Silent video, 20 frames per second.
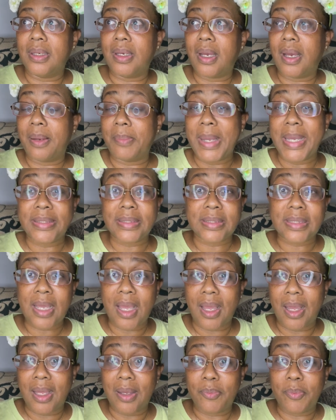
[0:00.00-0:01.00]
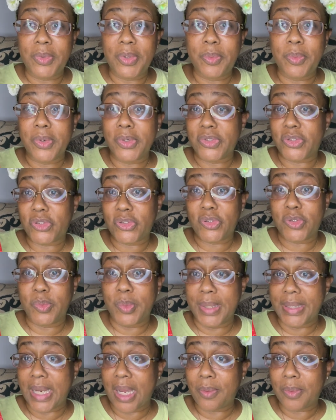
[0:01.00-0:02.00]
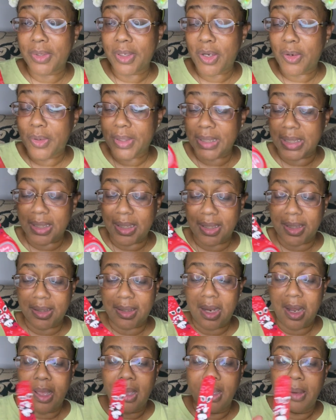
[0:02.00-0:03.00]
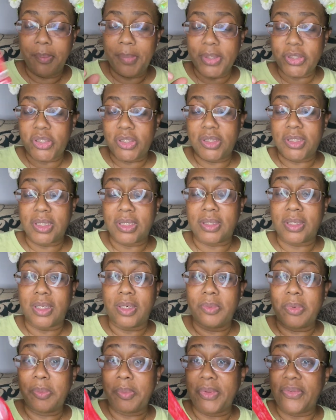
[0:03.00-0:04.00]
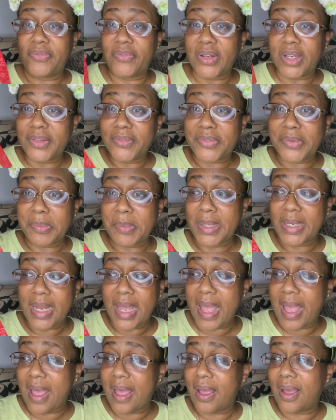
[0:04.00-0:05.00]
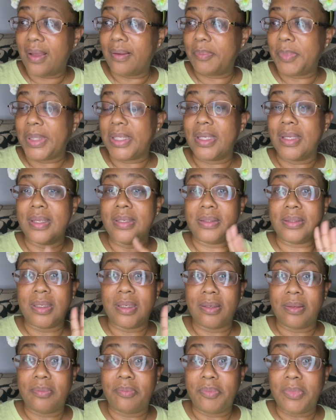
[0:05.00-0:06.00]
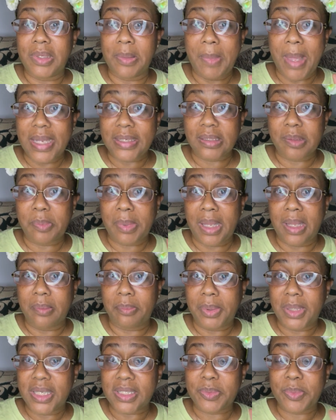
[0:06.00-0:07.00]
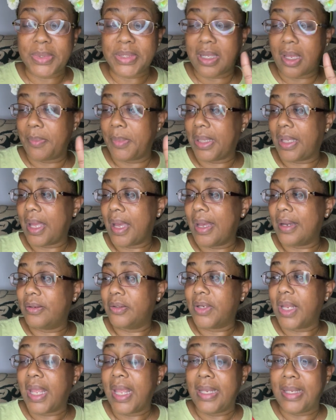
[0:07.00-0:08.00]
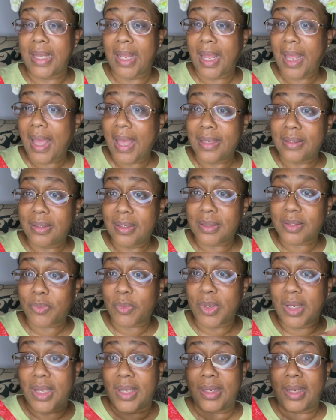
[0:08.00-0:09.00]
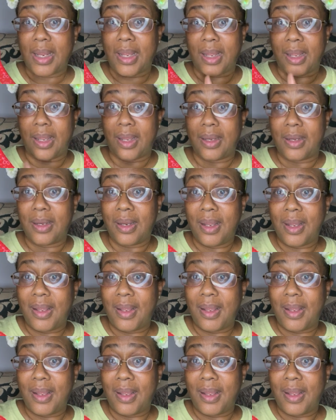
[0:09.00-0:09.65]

Um, at the time, we weren't sure when I would go again, but she just thought it would be fun for me to have because they, the Magic Band Plus was coming out and they had this one and